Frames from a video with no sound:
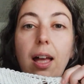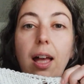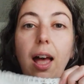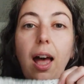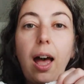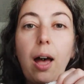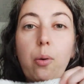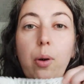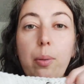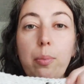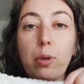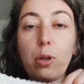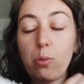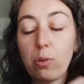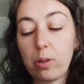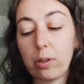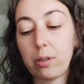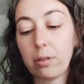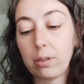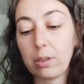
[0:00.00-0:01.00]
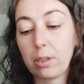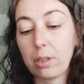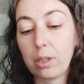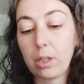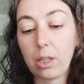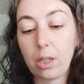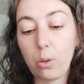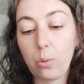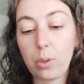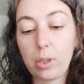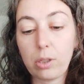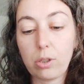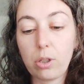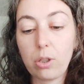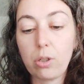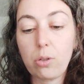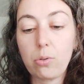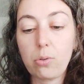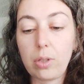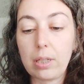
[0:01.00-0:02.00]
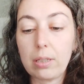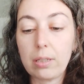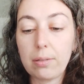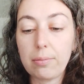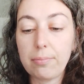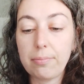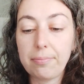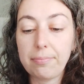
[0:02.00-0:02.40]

how I'm going, going to use it.